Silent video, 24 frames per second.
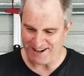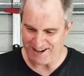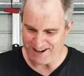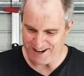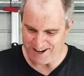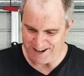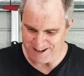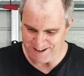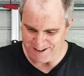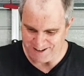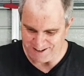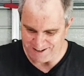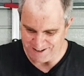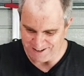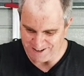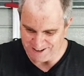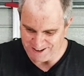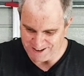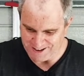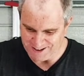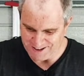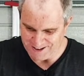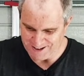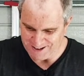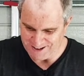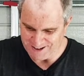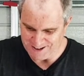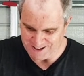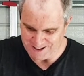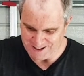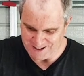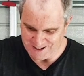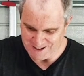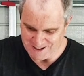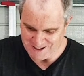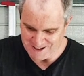now,
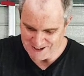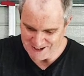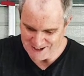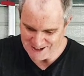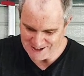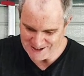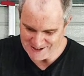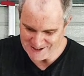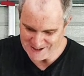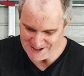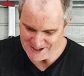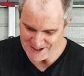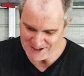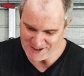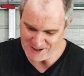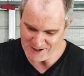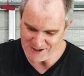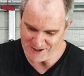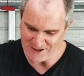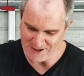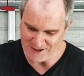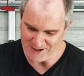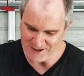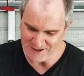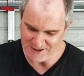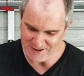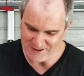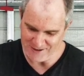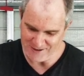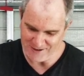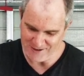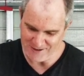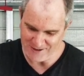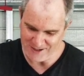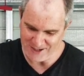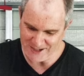how's that shot?
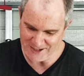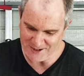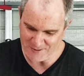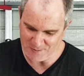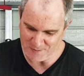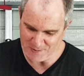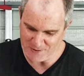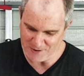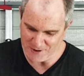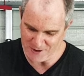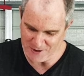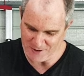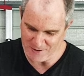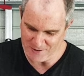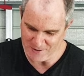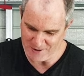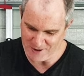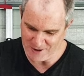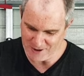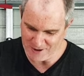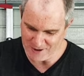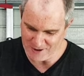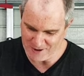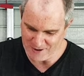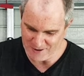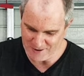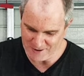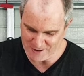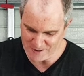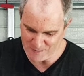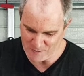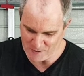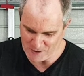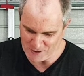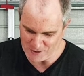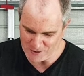That's pretty good, huh?
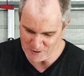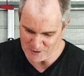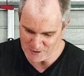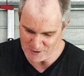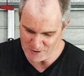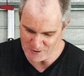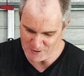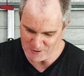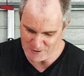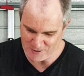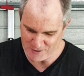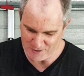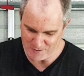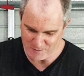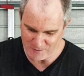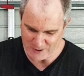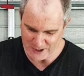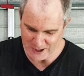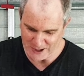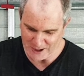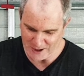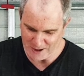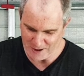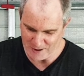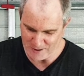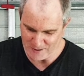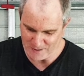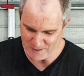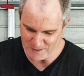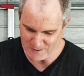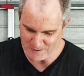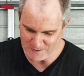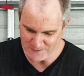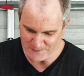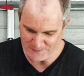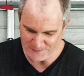Exposure's good.
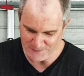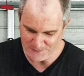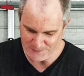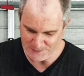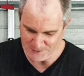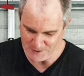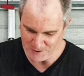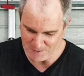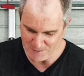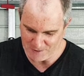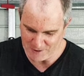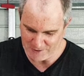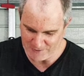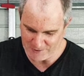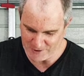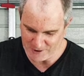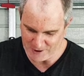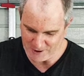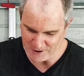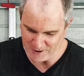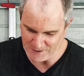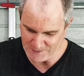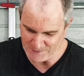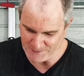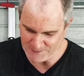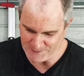Wow, I'm loving it.